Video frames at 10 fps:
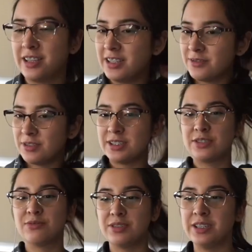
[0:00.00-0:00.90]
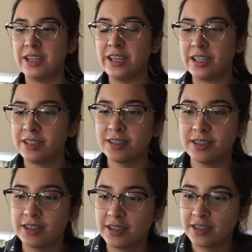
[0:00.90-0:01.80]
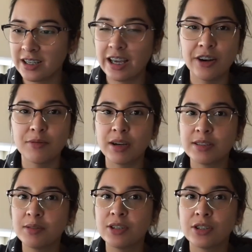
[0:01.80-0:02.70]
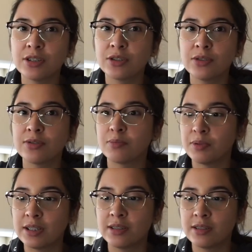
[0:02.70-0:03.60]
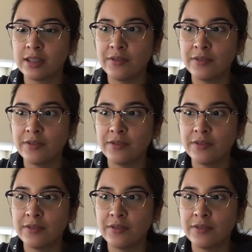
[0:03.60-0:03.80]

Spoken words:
His voice is really nice. Kind of reminds me of Jungkook, but it